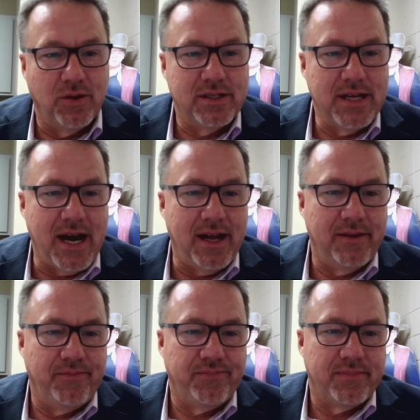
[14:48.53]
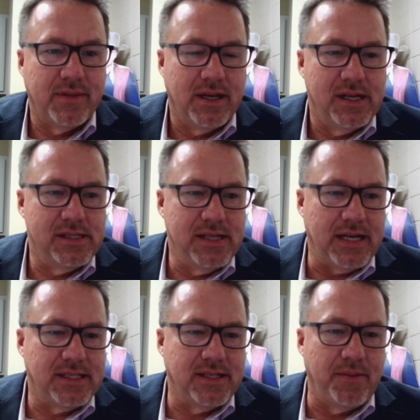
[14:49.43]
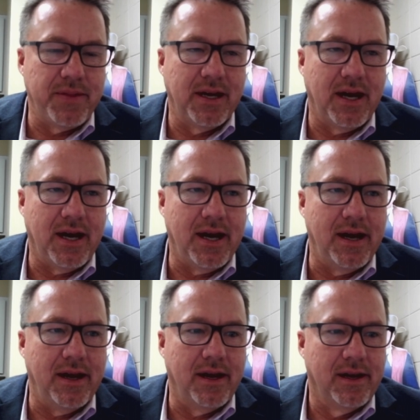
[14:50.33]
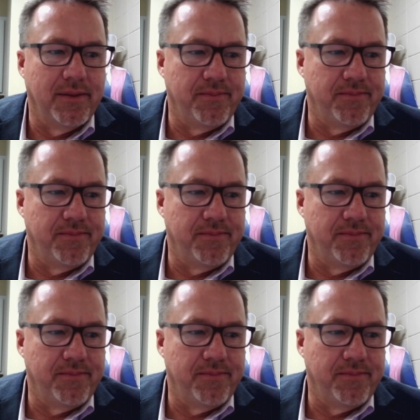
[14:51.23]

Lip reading: So it's not something I